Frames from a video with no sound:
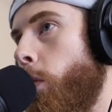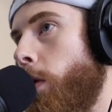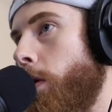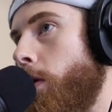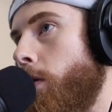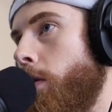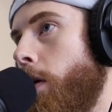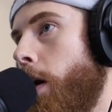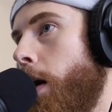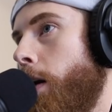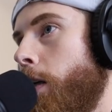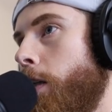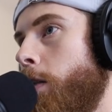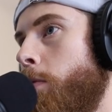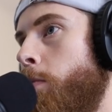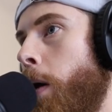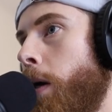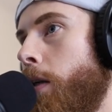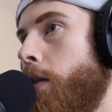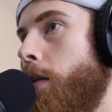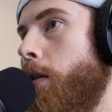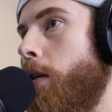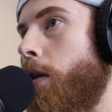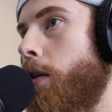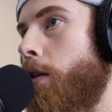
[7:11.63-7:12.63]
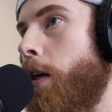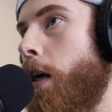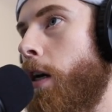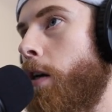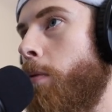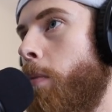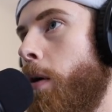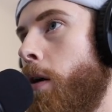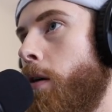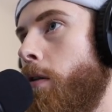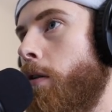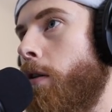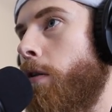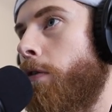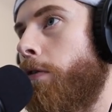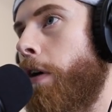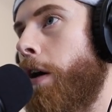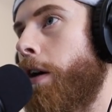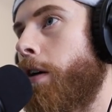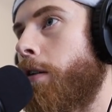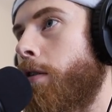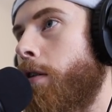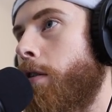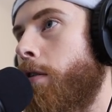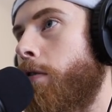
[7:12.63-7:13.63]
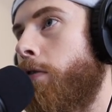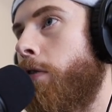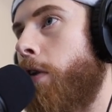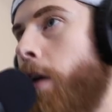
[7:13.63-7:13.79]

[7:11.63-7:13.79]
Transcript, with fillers: when you're not expecting a teddy bear to the face, it's